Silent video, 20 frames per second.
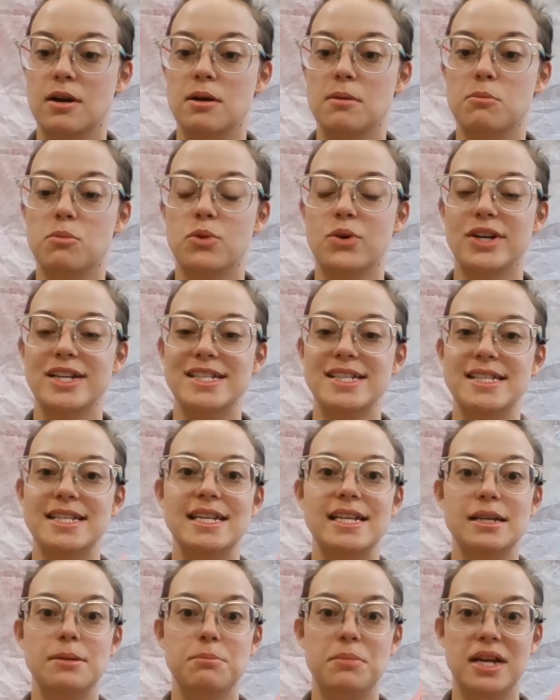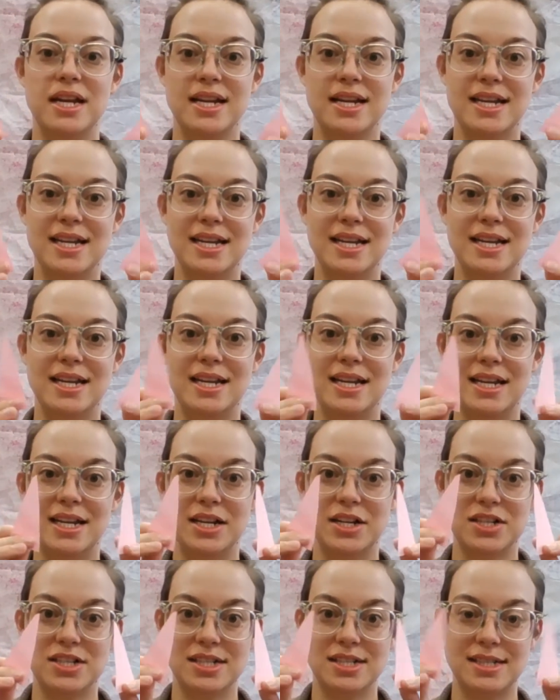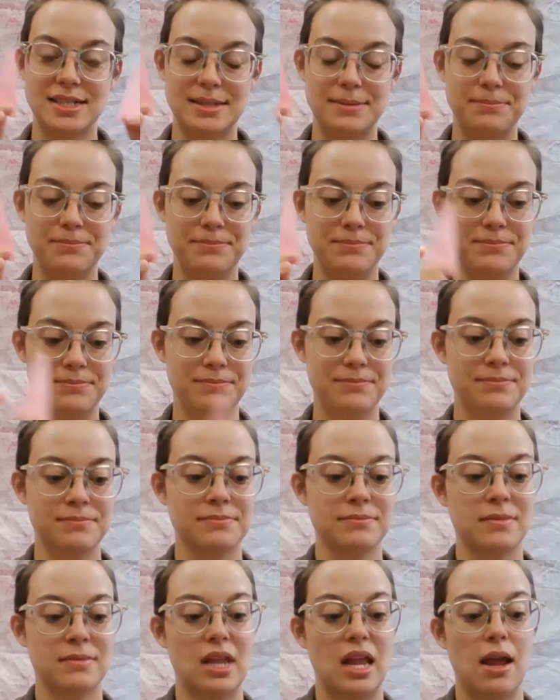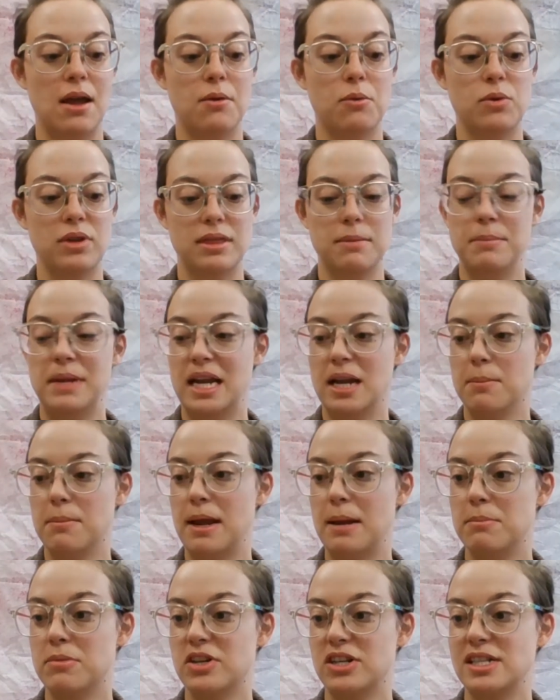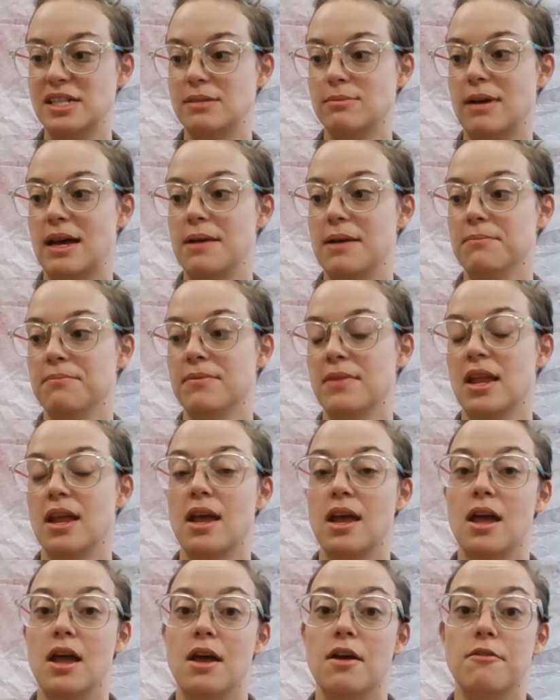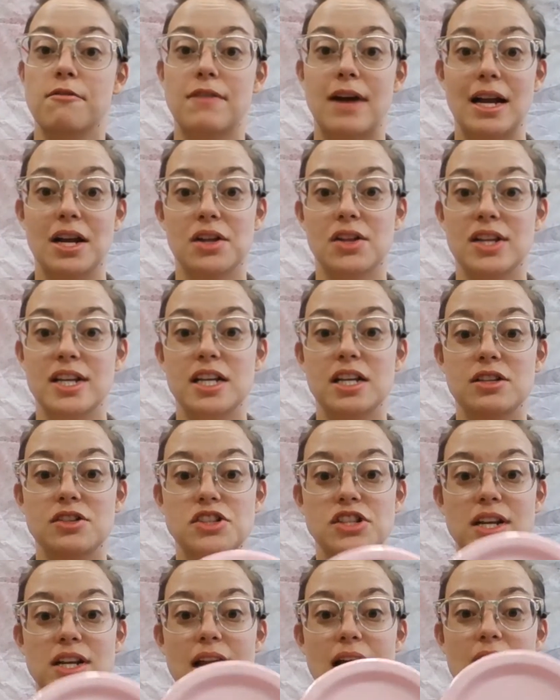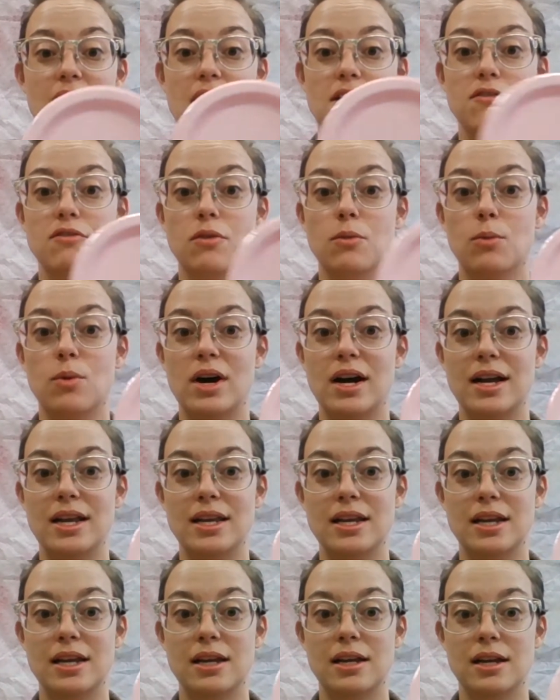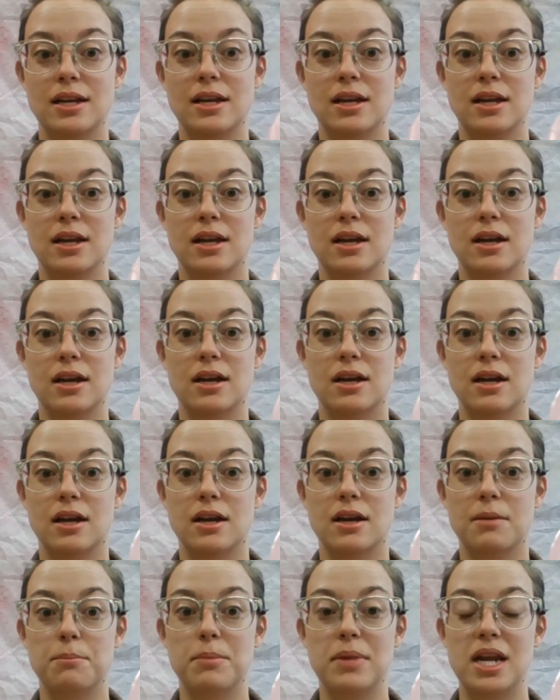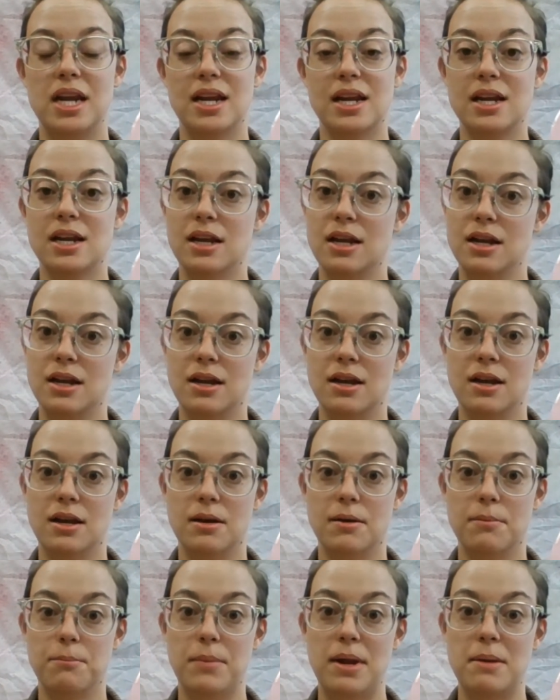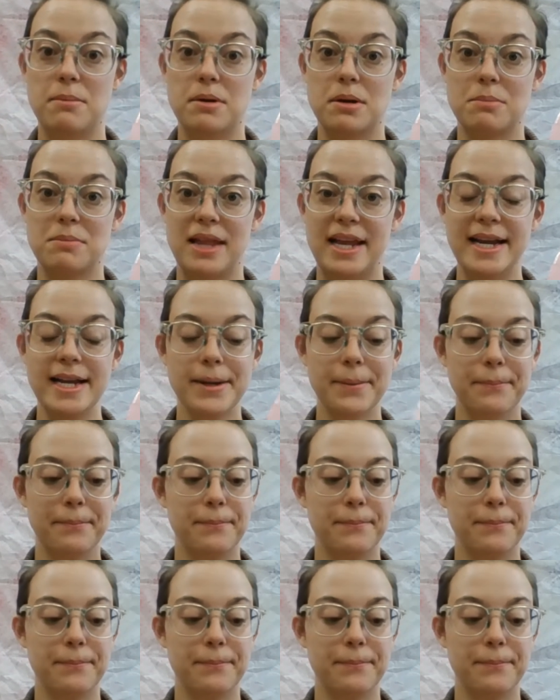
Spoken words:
pointy piggy ears with pink paper as well. Finally, you should have one pink paper plate,